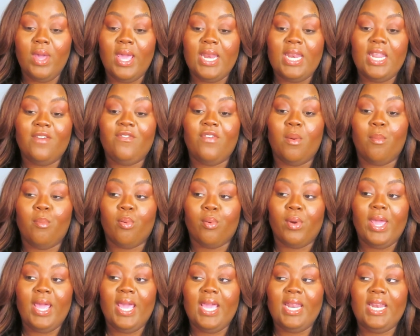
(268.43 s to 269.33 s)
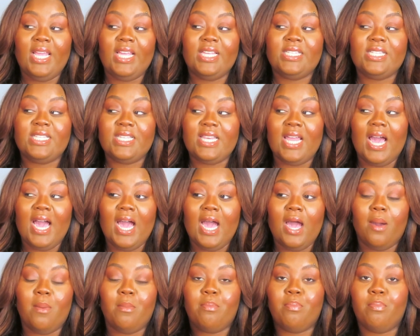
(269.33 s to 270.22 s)
And if a brand is
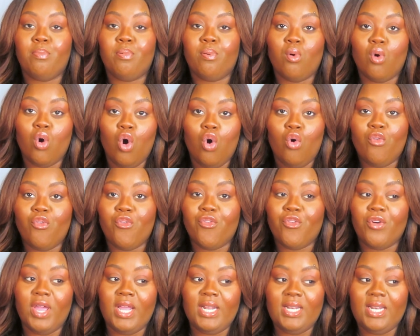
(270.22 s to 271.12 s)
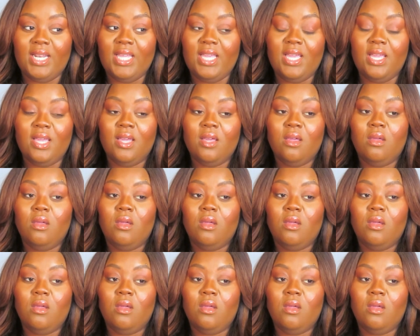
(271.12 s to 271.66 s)
not pro friendly,